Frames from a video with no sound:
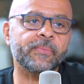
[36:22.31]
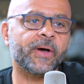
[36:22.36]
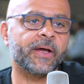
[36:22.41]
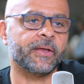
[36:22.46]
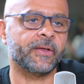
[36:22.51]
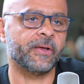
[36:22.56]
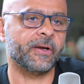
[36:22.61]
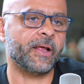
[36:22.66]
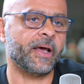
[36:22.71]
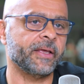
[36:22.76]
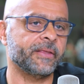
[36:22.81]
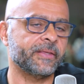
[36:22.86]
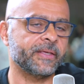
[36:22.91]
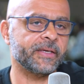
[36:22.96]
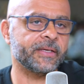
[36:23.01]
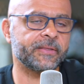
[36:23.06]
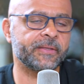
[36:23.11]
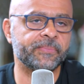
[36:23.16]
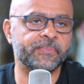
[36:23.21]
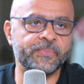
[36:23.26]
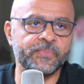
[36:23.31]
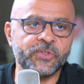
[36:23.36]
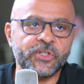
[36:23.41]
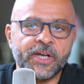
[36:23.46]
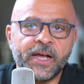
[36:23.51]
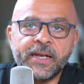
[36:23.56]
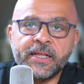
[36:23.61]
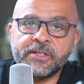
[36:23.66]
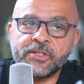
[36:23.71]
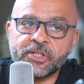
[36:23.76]
Michael, I think the
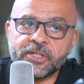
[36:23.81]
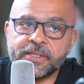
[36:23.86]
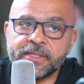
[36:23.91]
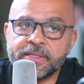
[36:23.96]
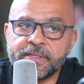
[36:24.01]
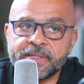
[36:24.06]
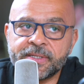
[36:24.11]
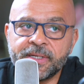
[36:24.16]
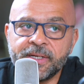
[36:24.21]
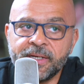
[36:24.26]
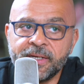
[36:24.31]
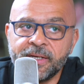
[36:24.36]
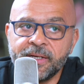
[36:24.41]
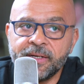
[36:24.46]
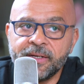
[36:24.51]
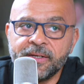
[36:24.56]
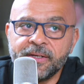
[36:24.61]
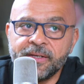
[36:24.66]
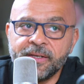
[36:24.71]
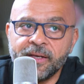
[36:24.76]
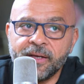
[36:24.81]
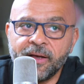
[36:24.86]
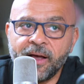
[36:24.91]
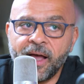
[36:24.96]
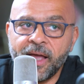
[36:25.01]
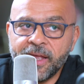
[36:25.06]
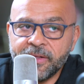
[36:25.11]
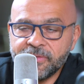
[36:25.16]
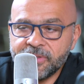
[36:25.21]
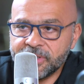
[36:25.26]
challenge is,
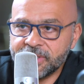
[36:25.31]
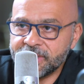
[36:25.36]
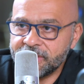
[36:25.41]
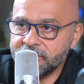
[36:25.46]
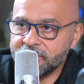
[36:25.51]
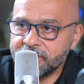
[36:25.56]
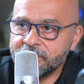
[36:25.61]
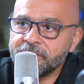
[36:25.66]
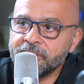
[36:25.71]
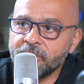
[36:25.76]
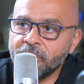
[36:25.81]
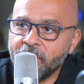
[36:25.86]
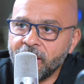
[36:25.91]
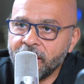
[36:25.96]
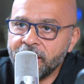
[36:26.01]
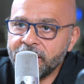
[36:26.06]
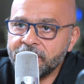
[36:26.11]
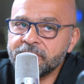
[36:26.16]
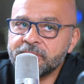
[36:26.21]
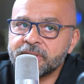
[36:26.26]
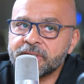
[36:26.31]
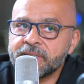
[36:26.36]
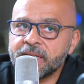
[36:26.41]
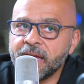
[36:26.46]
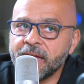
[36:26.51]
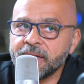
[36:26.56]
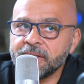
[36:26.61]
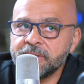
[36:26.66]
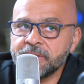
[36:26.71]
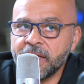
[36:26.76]
I
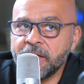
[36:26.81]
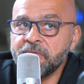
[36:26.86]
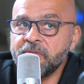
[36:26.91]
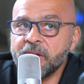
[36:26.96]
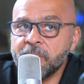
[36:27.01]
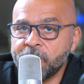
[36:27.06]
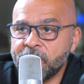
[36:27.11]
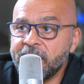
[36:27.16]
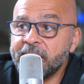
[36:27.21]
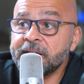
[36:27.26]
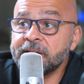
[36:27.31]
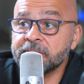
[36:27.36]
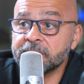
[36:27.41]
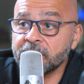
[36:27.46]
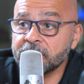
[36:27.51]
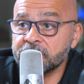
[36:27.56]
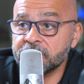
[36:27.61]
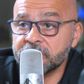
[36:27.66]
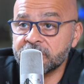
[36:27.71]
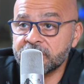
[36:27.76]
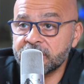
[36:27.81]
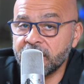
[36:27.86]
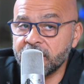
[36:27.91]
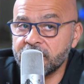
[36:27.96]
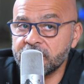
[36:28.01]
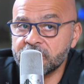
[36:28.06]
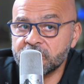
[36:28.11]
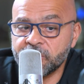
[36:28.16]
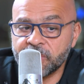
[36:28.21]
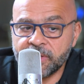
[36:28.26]
understand. Every parent
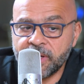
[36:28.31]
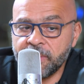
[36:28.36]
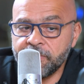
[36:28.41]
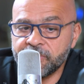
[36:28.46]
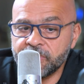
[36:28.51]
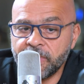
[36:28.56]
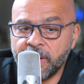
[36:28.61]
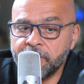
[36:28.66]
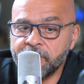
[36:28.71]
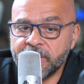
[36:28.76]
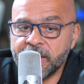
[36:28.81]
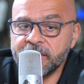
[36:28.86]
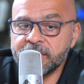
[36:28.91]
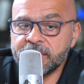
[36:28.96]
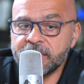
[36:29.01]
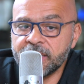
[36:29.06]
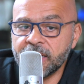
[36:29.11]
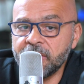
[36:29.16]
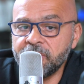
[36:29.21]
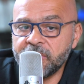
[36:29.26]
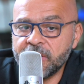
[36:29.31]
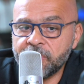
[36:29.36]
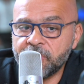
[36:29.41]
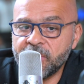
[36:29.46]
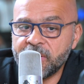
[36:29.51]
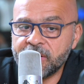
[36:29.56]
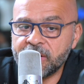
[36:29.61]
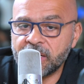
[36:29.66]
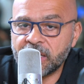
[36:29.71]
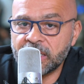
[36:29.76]
understands, but I'm guessing every
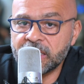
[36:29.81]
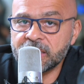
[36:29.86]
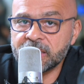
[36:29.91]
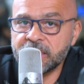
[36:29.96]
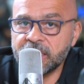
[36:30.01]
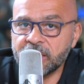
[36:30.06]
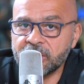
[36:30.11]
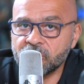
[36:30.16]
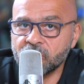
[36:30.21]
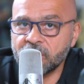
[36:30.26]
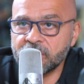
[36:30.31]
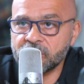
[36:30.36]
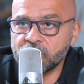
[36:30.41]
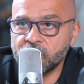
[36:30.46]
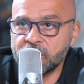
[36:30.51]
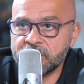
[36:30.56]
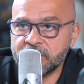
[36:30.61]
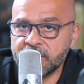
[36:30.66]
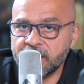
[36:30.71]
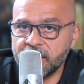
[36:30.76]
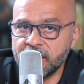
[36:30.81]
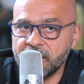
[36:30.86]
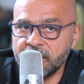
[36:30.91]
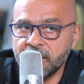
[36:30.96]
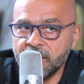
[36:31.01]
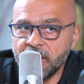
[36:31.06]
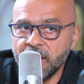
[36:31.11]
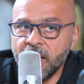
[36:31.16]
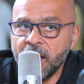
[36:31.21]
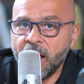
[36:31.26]
parent listening to us will say,
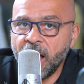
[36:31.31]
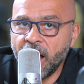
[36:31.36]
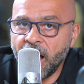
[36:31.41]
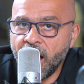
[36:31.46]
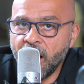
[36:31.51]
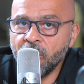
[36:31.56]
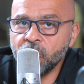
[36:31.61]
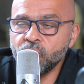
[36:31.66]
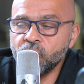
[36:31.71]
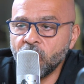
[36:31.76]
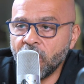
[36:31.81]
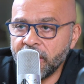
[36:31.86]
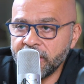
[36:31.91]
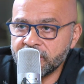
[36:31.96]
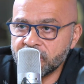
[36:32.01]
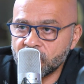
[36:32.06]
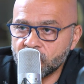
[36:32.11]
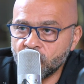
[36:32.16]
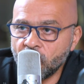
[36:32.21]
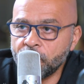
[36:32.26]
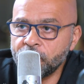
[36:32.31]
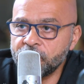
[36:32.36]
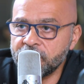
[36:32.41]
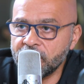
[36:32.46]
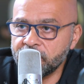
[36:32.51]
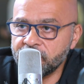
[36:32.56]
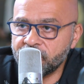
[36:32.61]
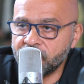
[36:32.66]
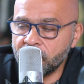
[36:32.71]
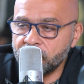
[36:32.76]
how do I stop
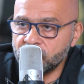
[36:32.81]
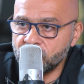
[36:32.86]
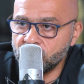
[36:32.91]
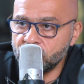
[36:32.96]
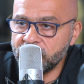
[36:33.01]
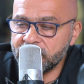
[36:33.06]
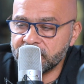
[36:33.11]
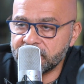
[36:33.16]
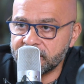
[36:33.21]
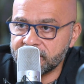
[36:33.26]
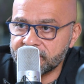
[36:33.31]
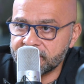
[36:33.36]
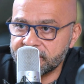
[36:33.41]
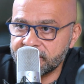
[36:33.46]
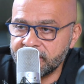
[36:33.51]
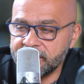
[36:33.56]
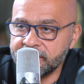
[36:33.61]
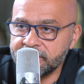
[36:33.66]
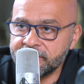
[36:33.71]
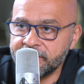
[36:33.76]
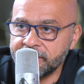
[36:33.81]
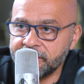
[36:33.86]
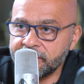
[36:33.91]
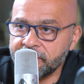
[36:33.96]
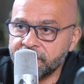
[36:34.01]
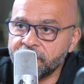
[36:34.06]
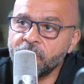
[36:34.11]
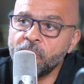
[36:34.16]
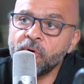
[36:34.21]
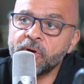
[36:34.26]
them from doing this?
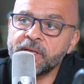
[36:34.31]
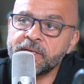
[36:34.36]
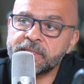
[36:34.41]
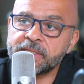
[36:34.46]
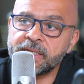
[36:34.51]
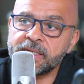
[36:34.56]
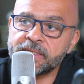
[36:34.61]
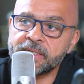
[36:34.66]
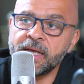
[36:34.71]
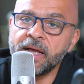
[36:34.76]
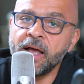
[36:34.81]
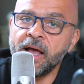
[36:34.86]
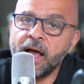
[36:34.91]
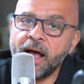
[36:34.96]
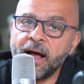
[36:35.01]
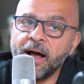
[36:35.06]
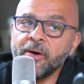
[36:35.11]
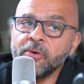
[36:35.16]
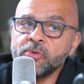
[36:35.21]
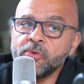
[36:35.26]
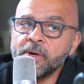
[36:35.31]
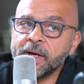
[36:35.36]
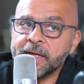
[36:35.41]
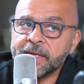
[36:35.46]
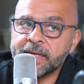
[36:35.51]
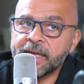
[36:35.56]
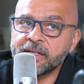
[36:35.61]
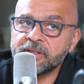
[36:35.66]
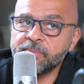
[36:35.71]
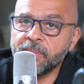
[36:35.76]
The focus is, how do I
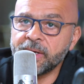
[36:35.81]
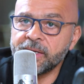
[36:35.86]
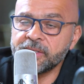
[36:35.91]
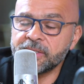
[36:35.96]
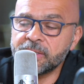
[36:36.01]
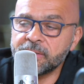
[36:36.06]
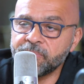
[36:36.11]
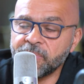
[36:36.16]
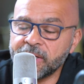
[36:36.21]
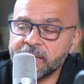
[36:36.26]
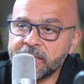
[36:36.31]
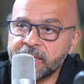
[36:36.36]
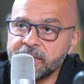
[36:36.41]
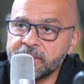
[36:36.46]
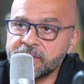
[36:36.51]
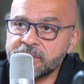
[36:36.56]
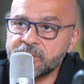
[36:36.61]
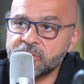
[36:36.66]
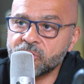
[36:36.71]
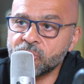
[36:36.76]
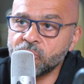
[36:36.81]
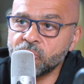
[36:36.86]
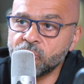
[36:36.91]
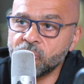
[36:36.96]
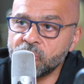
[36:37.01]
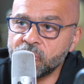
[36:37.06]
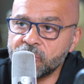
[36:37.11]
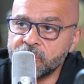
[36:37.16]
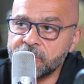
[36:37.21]
get my kids to,